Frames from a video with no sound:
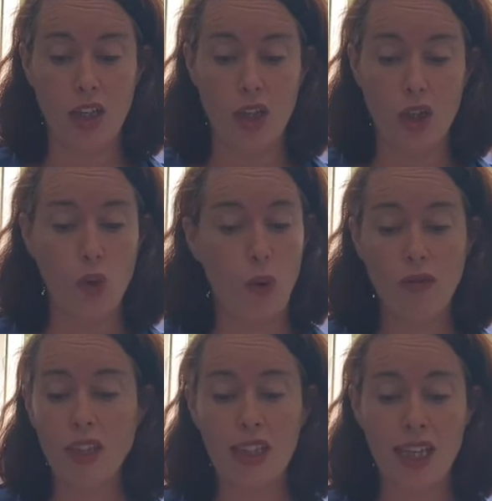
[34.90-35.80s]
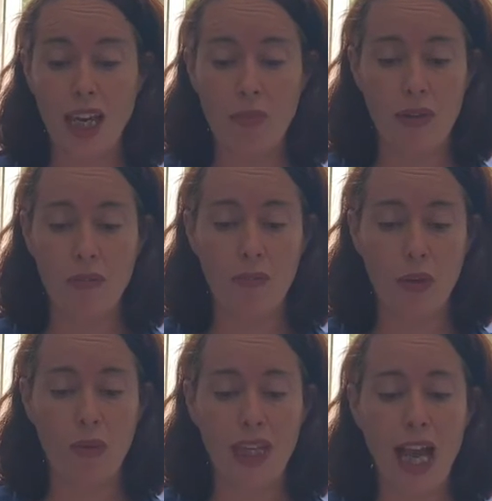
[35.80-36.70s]
You won't escape,
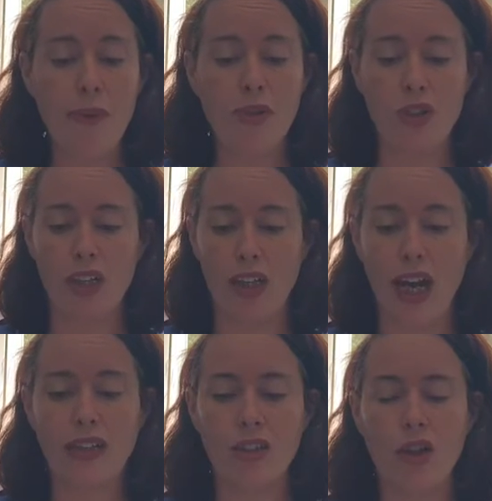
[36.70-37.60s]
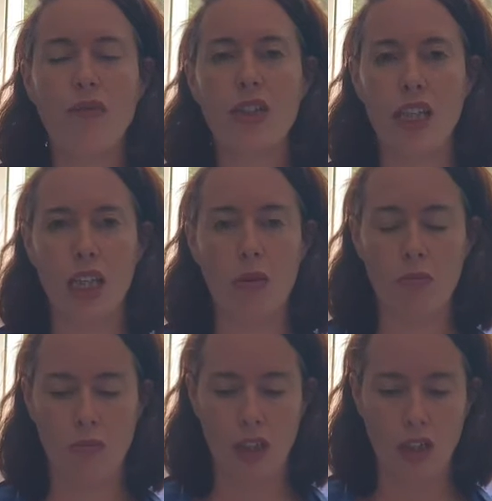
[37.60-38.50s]
but will be captured and handed over to him.
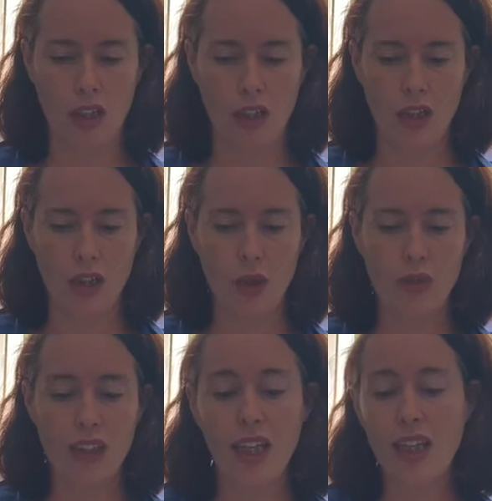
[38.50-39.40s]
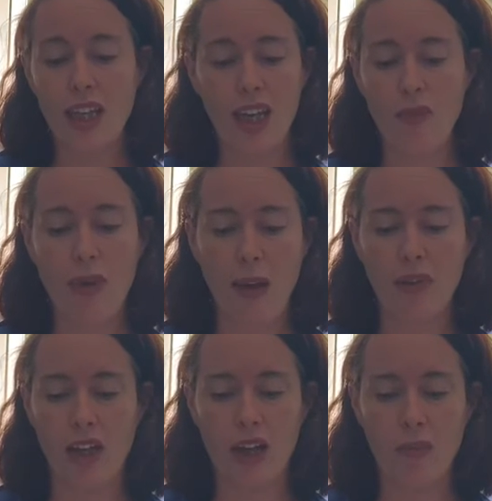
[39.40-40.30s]
You will see the king of
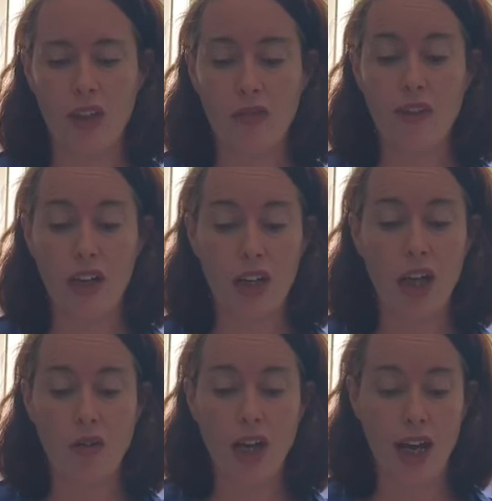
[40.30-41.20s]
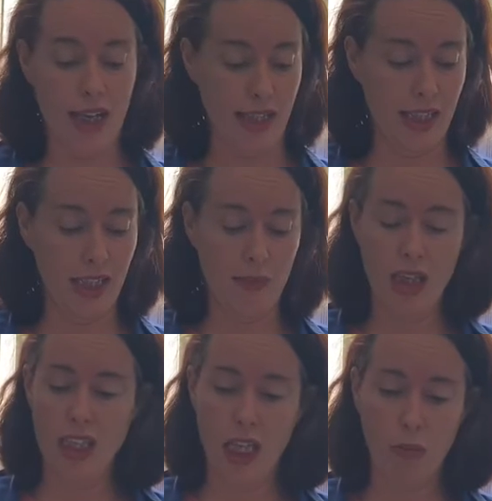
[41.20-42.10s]
Babylon with your very own eyes and
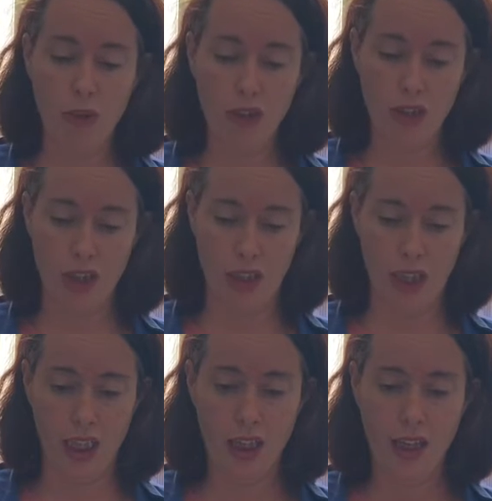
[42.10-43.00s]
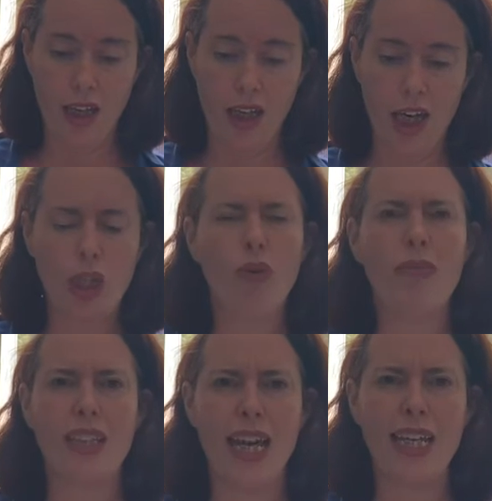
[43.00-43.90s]
speak to him personally, and you will
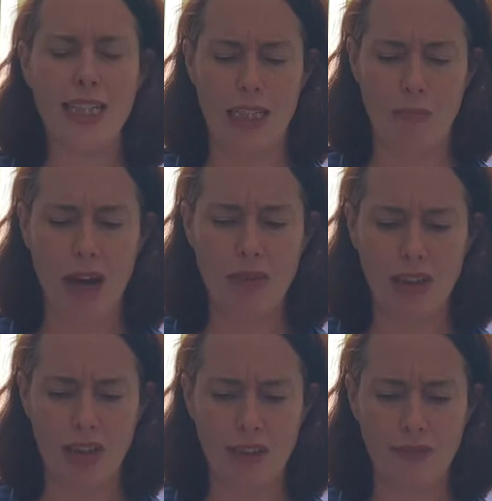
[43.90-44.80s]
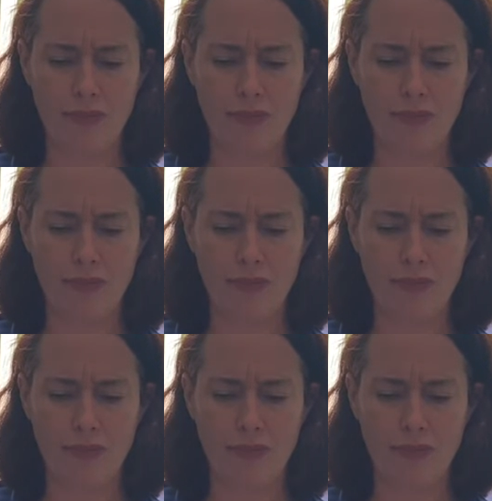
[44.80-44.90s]
be taken to Babylon.